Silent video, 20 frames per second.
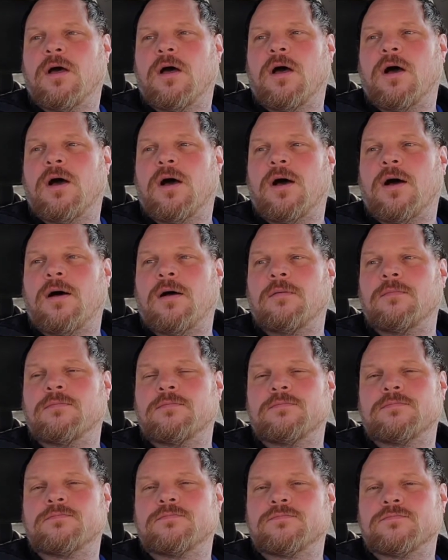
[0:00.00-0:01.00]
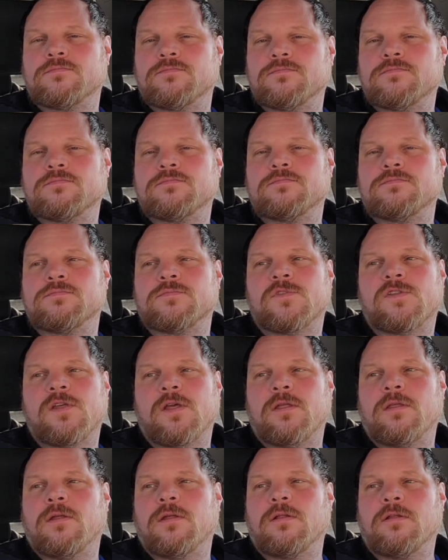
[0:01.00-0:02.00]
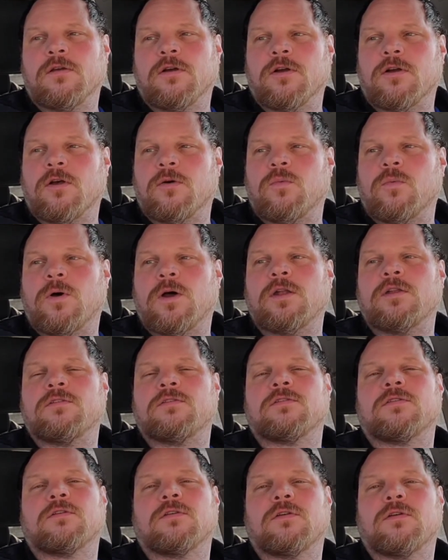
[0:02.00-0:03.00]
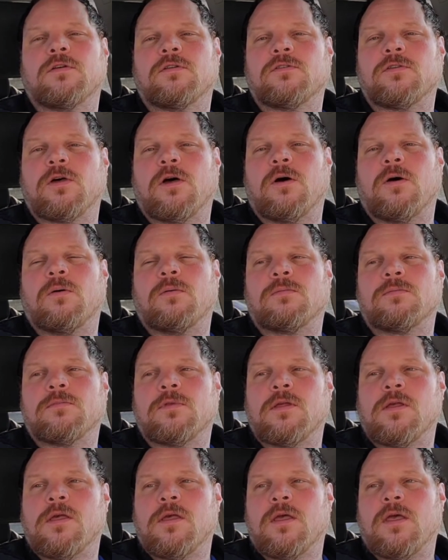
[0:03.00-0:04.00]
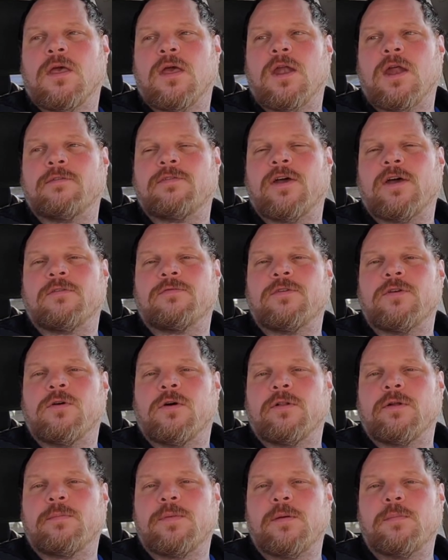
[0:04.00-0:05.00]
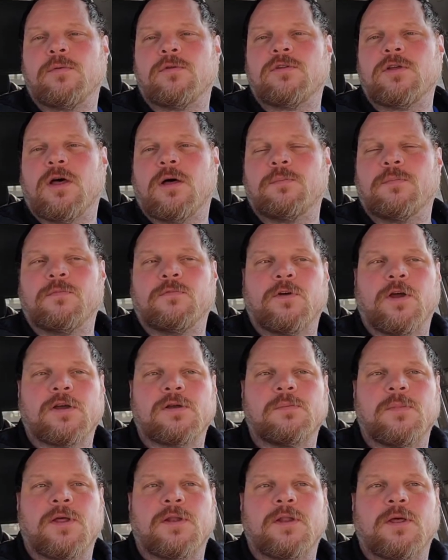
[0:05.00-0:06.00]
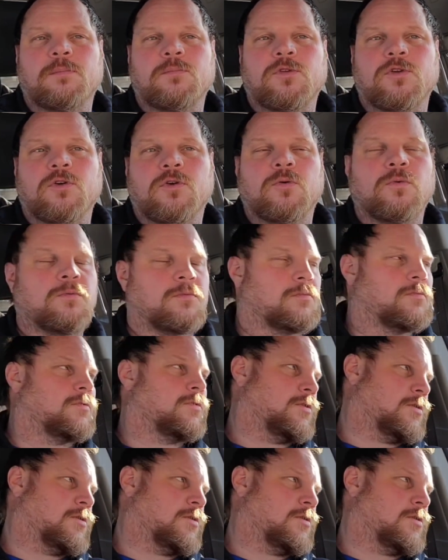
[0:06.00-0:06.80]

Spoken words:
So they're good ones. So, and I've had a few other people recommend them too.